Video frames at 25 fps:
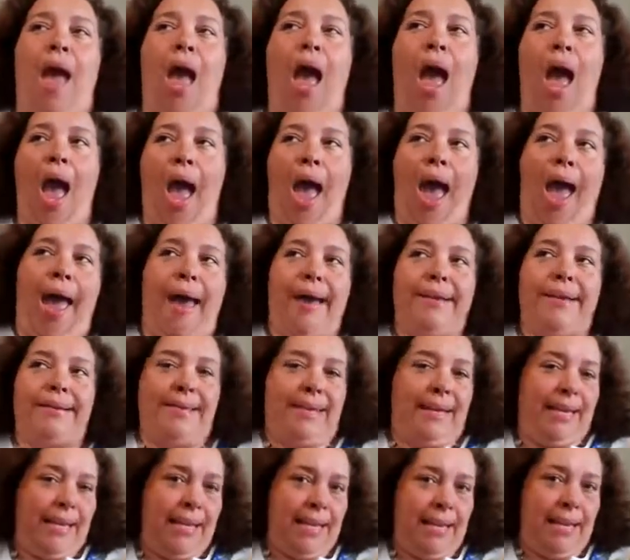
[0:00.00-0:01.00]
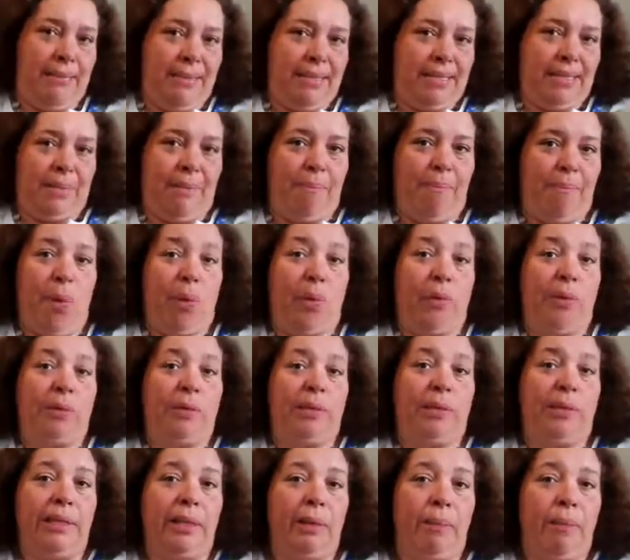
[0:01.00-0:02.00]
I think he missed the boat a
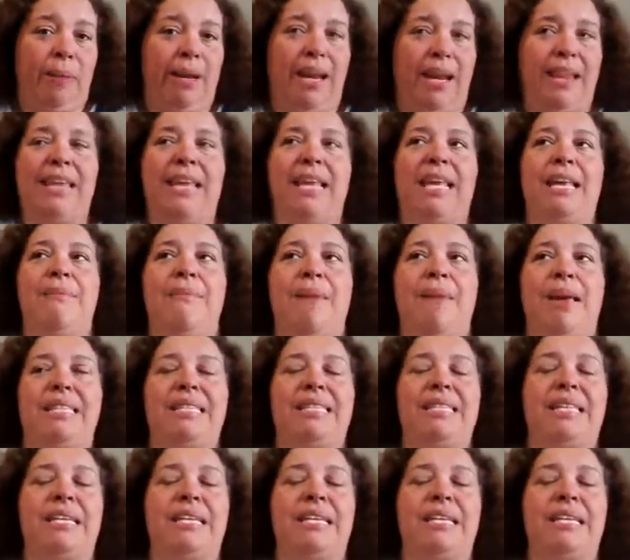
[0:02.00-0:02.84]
little bit. I think he makes the